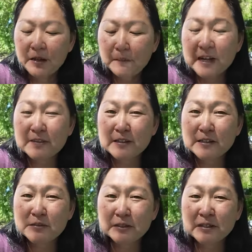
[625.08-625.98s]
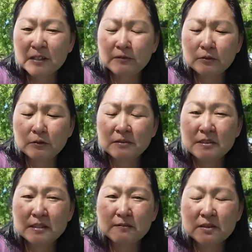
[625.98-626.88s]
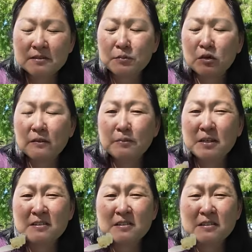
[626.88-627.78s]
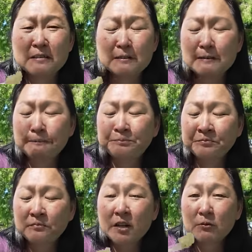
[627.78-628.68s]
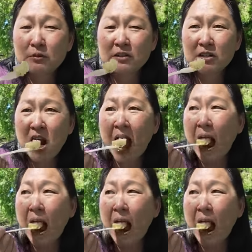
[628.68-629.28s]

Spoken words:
But I think it's really evil to give this small of a piece because this is really good.